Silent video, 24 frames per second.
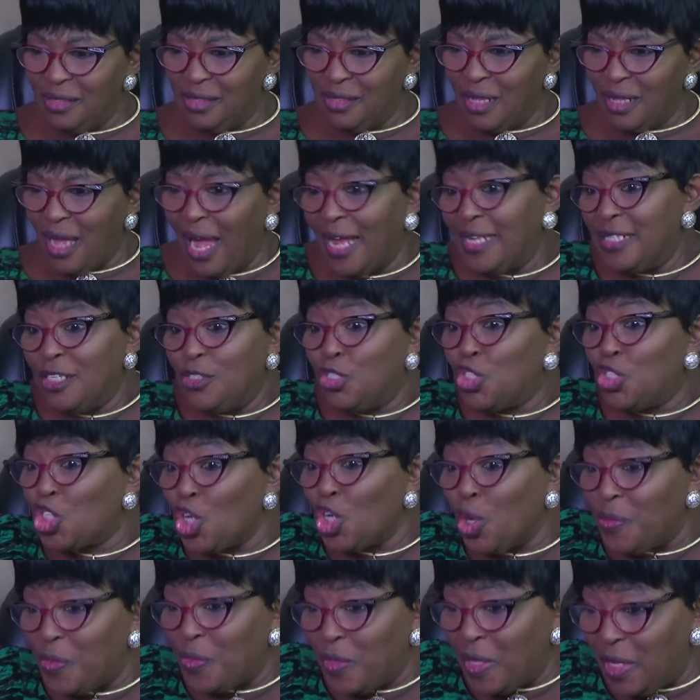And the
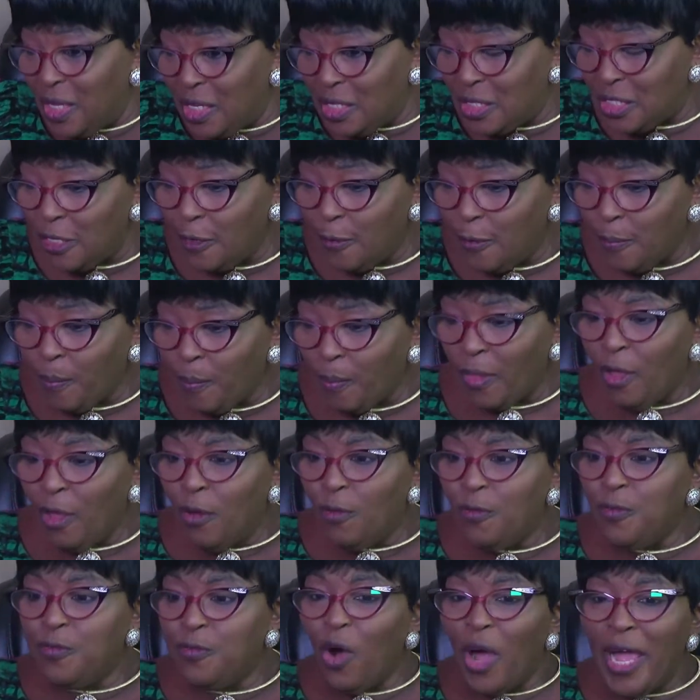truth is,
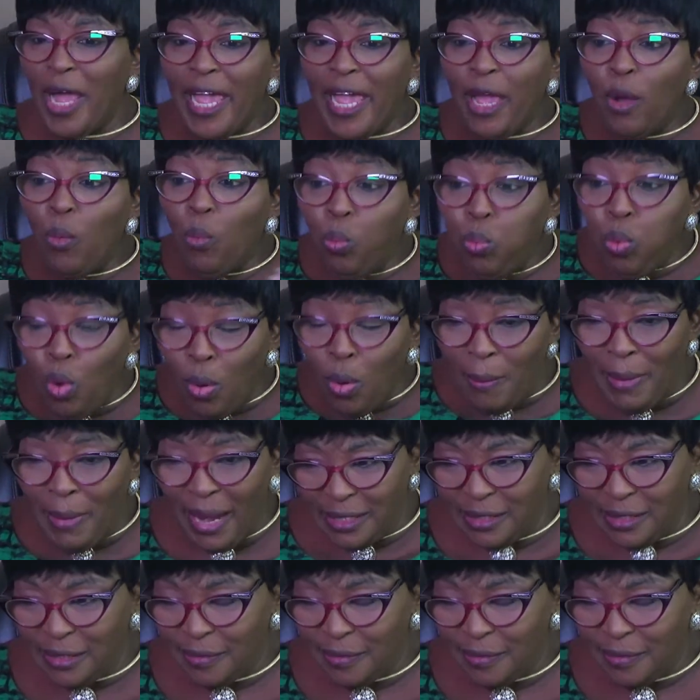for a woman,